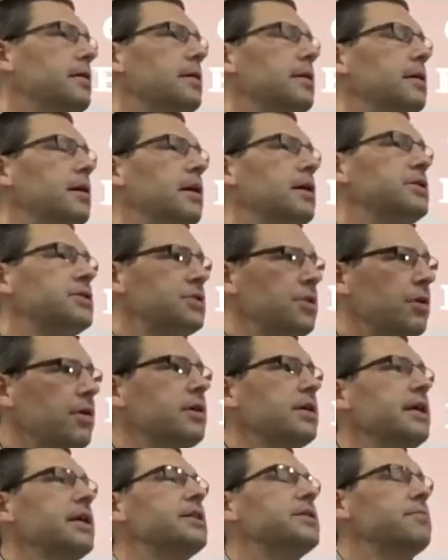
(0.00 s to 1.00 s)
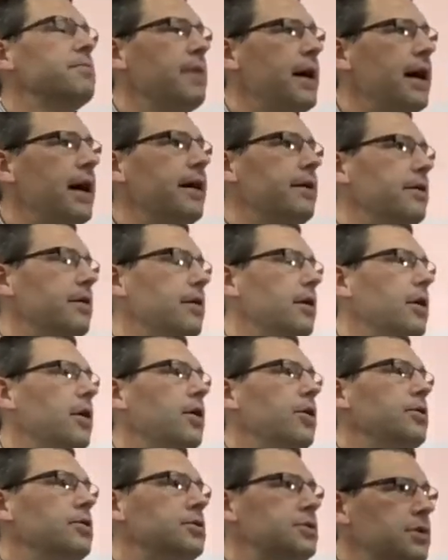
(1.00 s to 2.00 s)
Historically, it's men
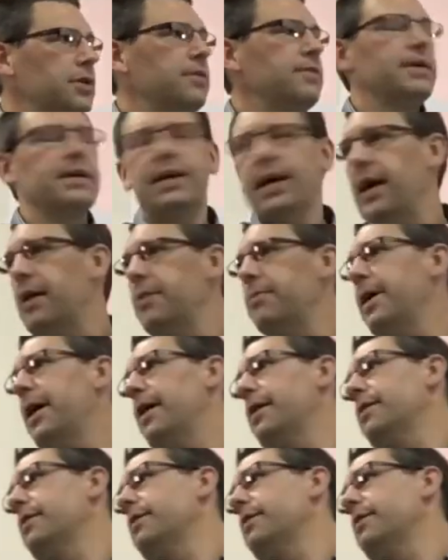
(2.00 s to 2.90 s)
who serve in combat.